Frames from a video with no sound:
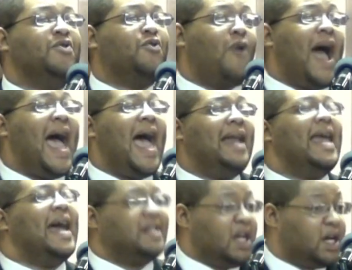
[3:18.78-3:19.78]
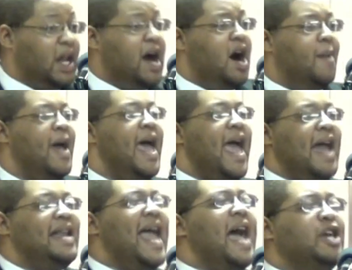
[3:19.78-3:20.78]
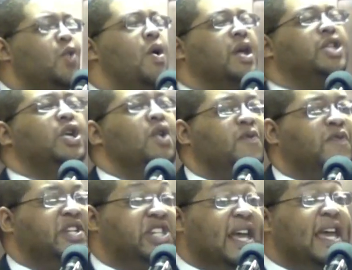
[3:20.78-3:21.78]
and grind at the club, and now you want to do it for